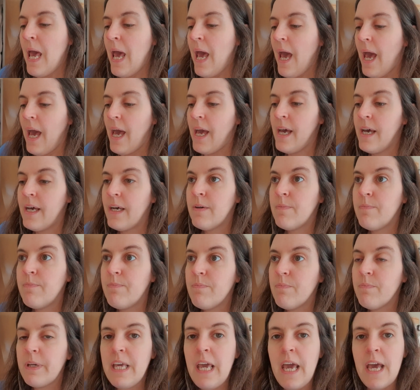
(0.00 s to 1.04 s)

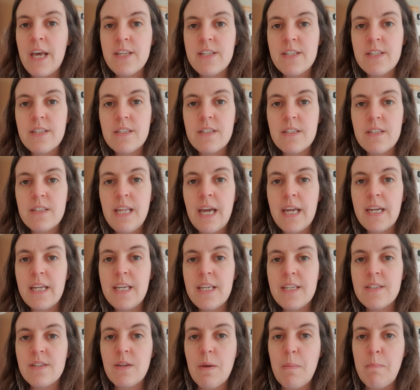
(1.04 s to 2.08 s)
But yes, that
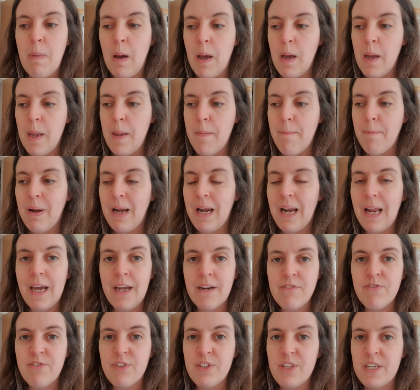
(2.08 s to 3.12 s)
is my
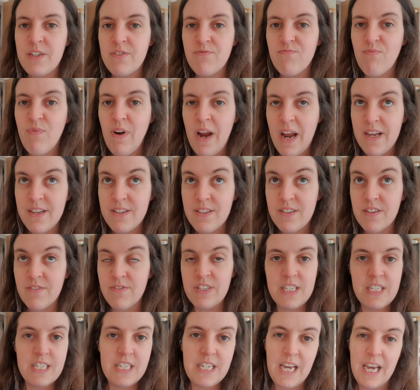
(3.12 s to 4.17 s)
plan for the rest of
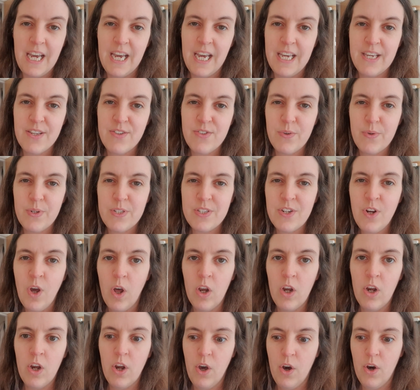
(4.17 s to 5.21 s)
the day. So it's
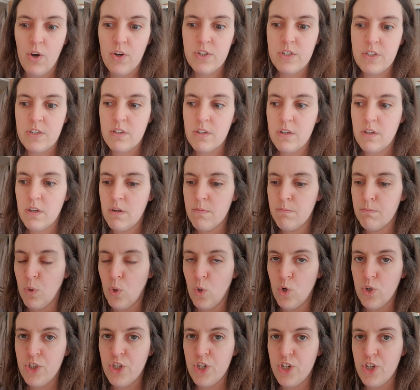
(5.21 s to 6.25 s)
not a lot
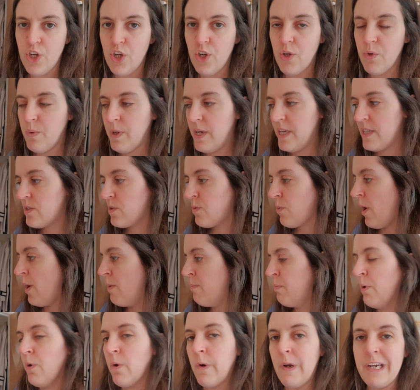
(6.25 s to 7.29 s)
more to do. It's quite a
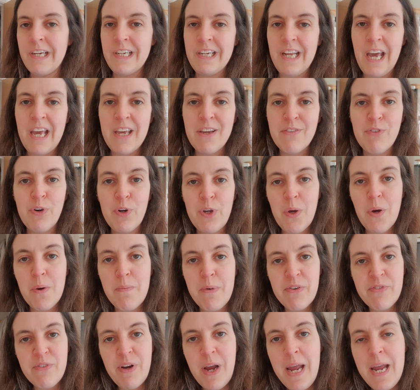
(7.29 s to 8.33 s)
boring day for you, I'm
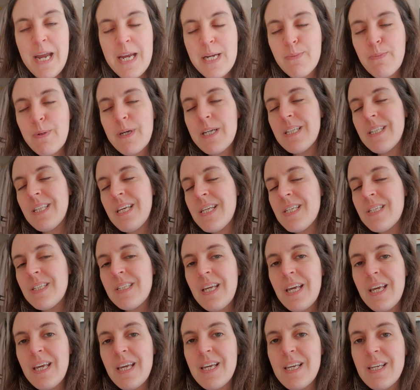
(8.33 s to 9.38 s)
afraid, but this
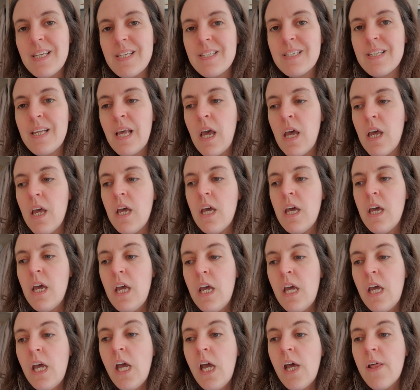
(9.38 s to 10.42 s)
is
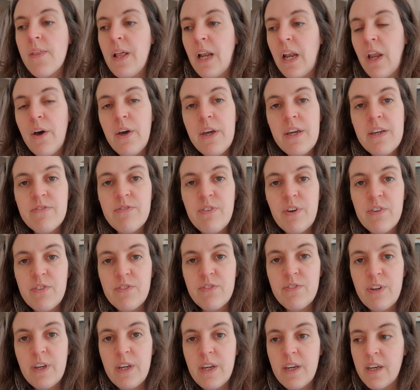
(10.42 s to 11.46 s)
the life of
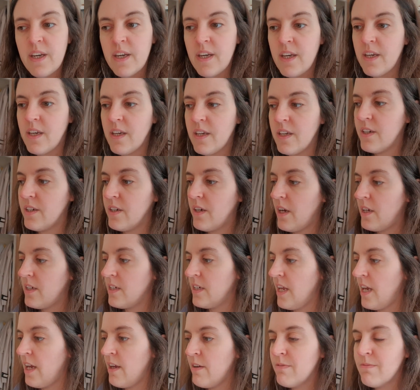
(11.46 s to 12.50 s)
I
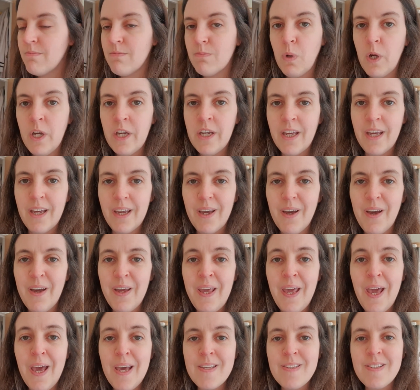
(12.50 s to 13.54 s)
don't know, working, I
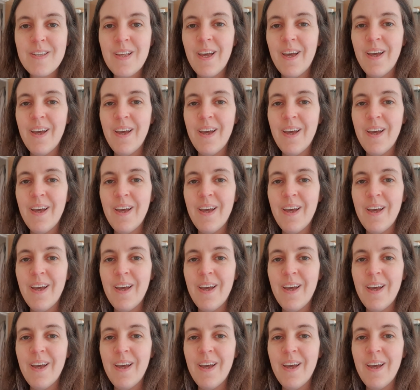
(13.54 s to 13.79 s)
guess.